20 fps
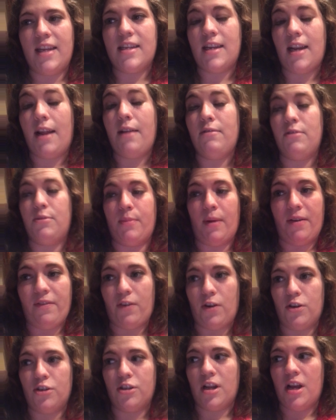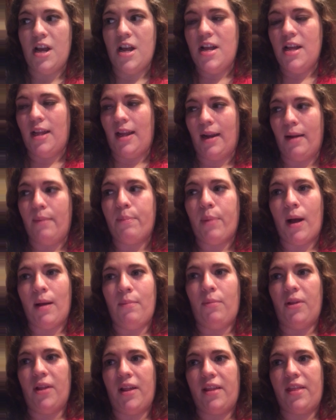Today was my first like
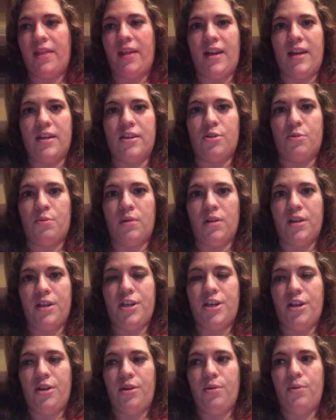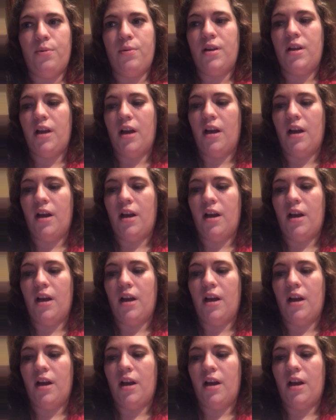public thing to really do.